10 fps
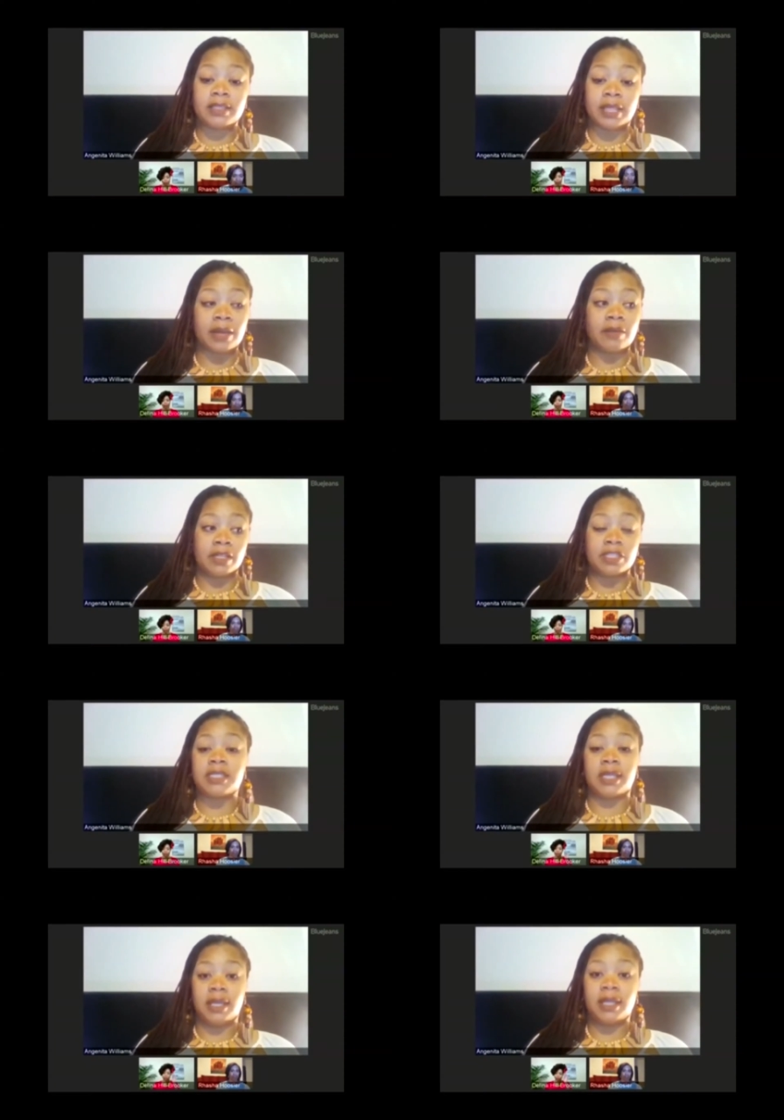Like Rasha
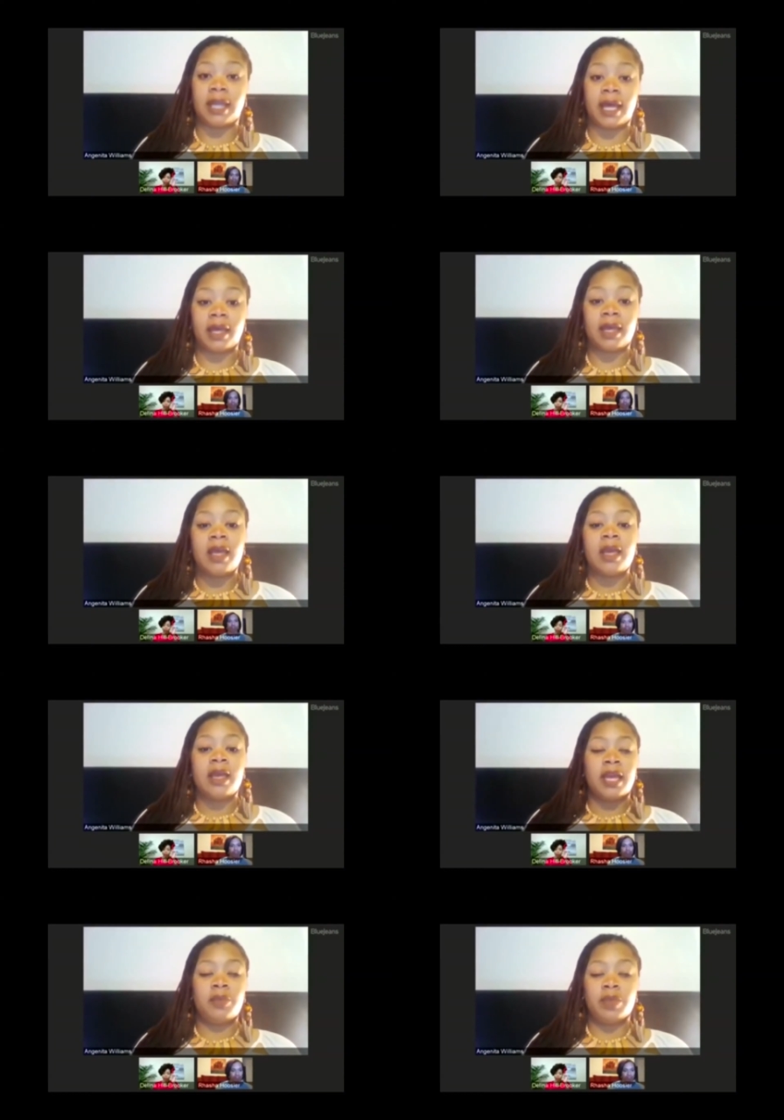said, like
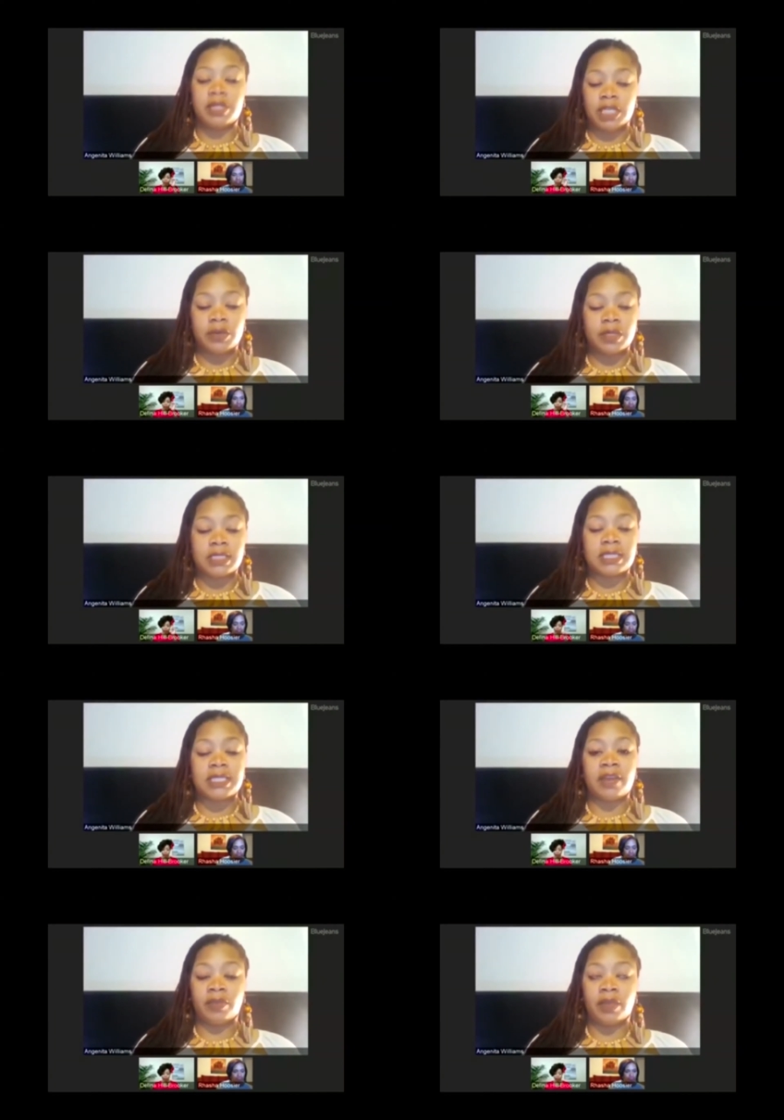keeping secrets is
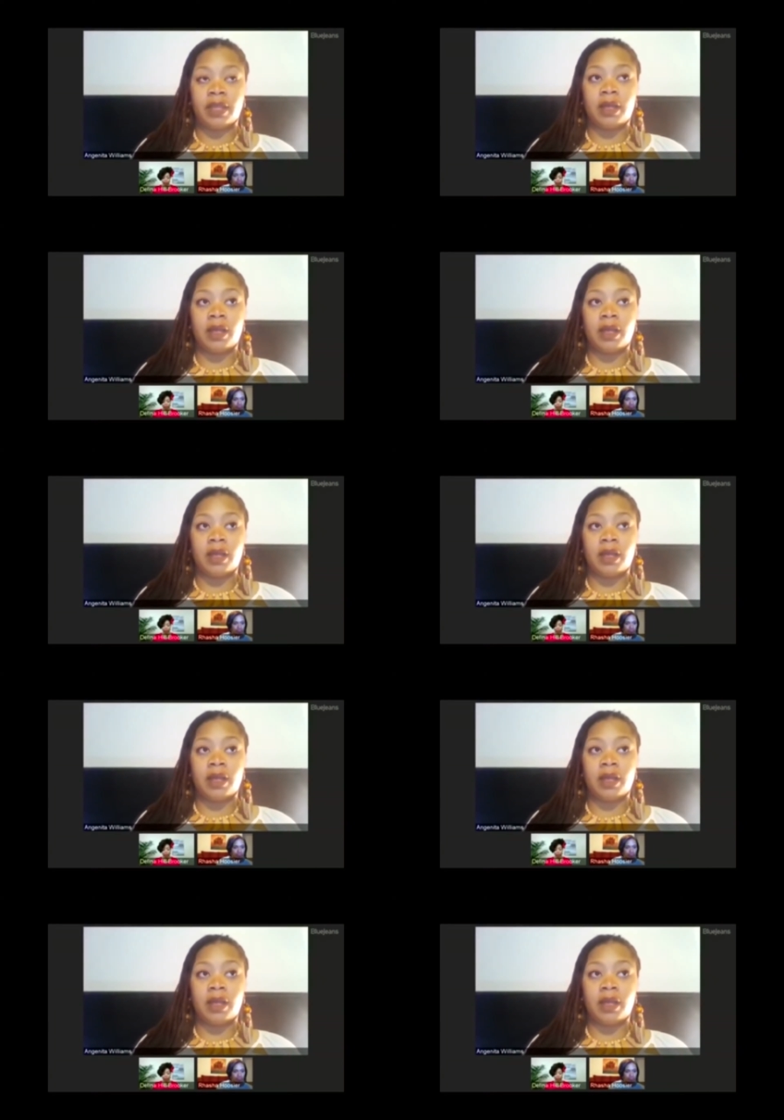definitely